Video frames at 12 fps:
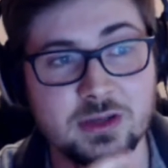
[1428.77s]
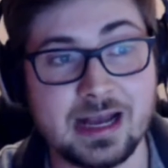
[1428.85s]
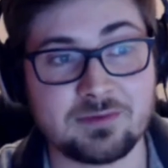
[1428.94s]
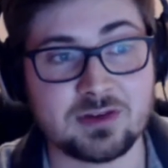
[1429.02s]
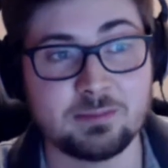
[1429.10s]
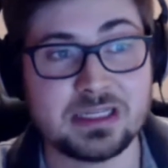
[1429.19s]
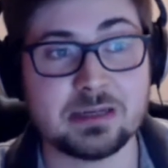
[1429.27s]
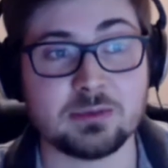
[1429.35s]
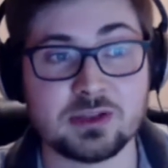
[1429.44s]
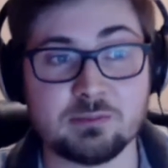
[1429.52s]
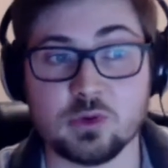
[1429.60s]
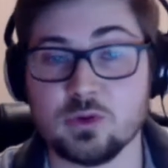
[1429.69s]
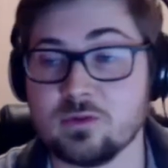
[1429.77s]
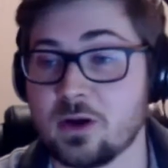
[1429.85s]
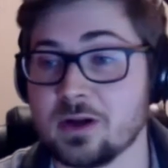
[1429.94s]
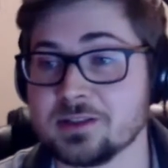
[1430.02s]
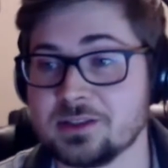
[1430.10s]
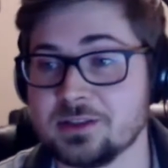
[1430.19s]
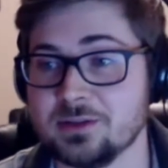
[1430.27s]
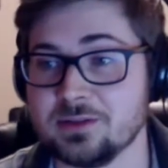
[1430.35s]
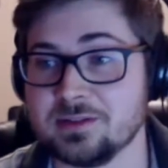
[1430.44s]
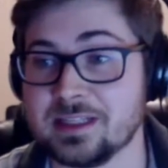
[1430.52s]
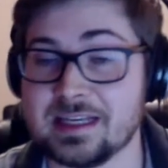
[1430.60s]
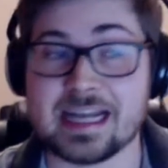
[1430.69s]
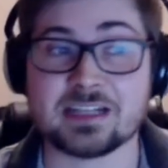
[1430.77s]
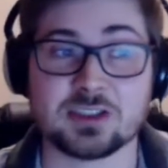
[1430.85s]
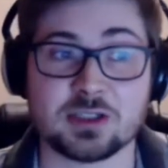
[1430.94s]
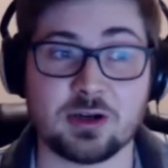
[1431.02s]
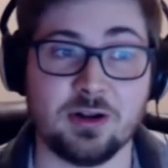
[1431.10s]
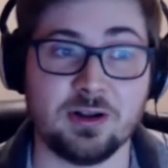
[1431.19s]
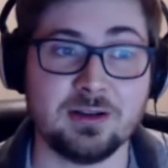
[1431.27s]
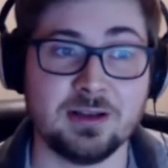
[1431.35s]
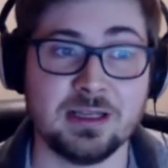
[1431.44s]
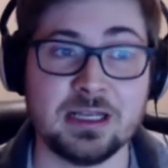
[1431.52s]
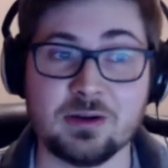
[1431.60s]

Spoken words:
have to be able to move on to the next call